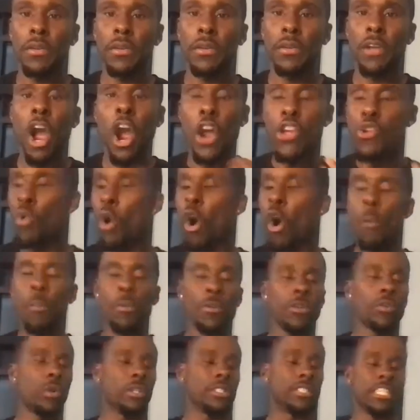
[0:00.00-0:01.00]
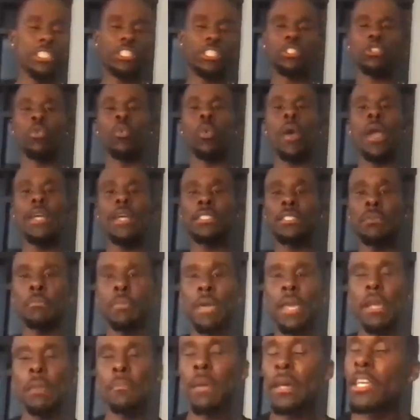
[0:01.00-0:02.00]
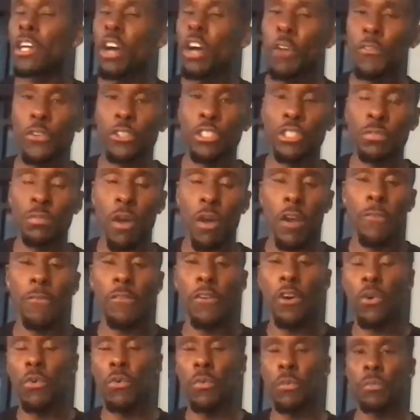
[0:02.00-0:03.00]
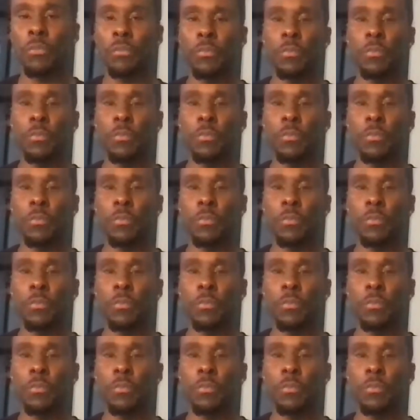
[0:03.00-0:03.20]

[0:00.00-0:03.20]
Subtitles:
Are you open to additional ways to make money off your smartphone?